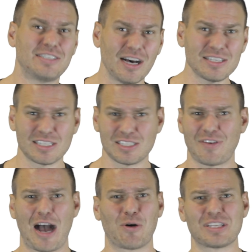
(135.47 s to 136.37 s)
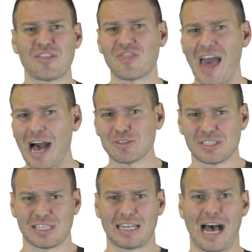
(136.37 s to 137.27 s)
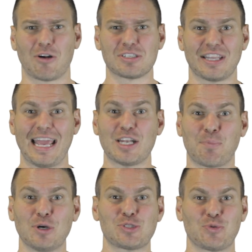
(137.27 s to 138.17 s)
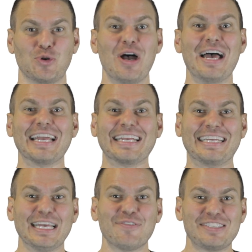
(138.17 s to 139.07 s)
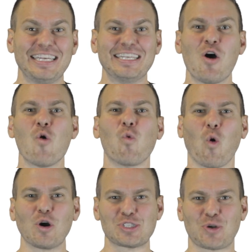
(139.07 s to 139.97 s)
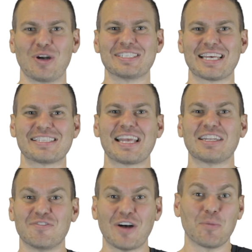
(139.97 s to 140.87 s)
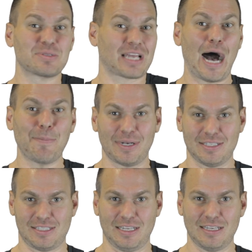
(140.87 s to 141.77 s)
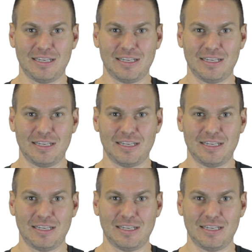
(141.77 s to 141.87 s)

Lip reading: dozens of hours and thousands of dollars, and they had to push through gifting war stories as they developed competency.